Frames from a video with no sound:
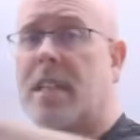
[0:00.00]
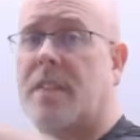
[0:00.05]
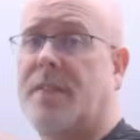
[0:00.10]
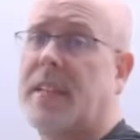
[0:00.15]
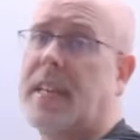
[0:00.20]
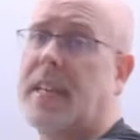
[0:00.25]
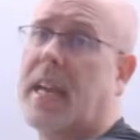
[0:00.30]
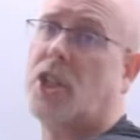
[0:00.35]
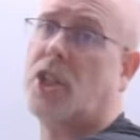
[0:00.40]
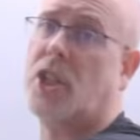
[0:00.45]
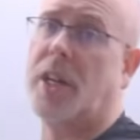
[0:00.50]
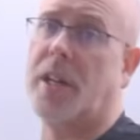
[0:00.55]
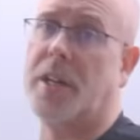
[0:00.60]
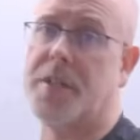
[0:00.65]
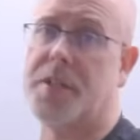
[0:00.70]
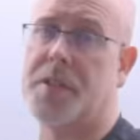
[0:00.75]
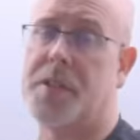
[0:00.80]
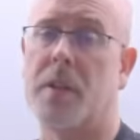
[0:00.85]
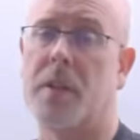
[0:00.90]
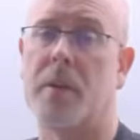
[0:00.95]
of the 8
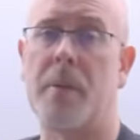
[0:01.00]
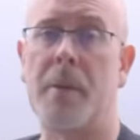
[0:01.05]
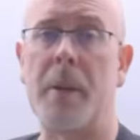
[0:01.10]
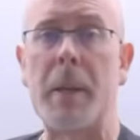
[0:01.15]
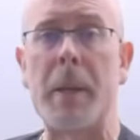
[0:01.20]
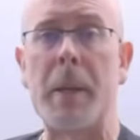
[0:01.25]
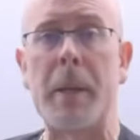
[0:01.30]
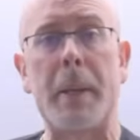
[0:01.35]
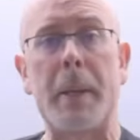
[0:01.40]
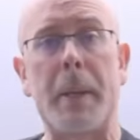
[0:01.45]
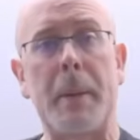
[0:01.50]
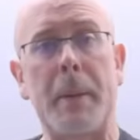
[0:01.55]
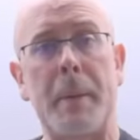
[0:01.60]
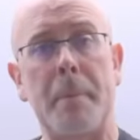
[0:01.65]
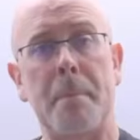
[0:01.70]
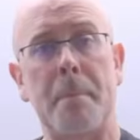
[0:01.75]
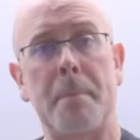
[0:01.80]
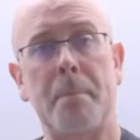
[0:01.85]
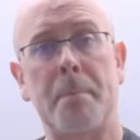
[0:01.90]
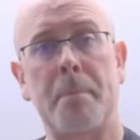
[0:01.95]
years.
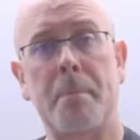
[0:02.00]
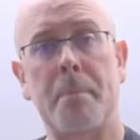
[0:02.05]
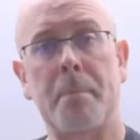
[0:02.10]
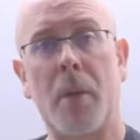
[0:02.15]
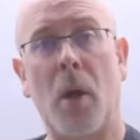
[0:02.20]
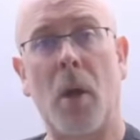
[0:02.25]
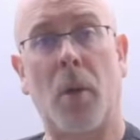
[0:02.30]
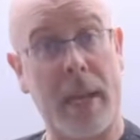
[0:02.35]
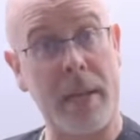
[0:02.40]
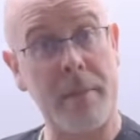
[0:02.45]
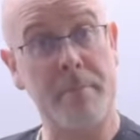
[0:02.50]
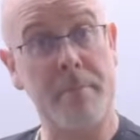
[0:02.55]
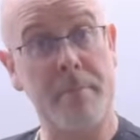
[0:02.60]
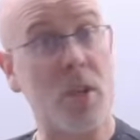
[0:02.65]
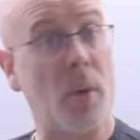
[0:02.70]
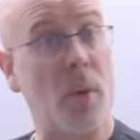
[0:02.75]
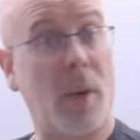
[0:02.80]
Okay, so